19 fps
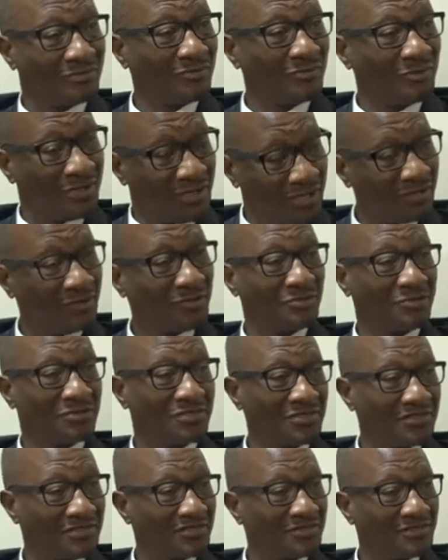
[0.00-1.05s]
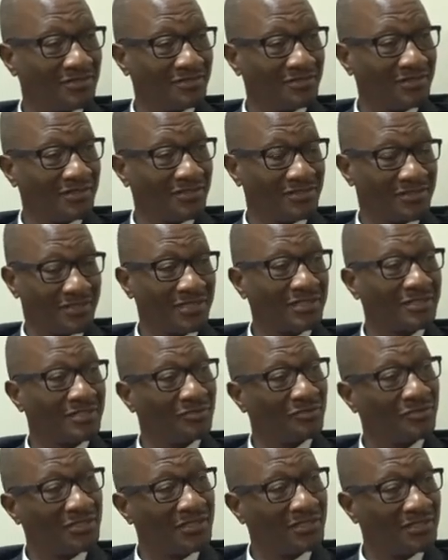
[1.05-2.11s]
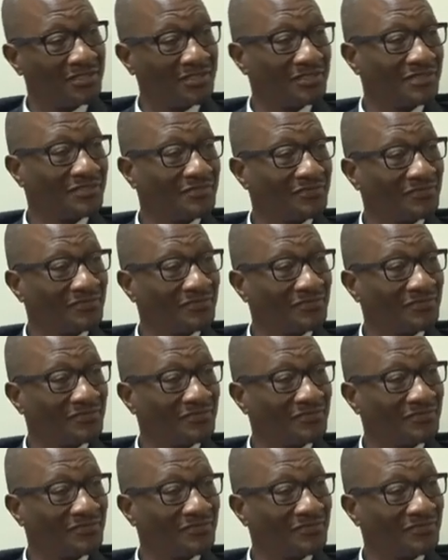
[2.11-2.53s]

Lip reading: when I was executive editor.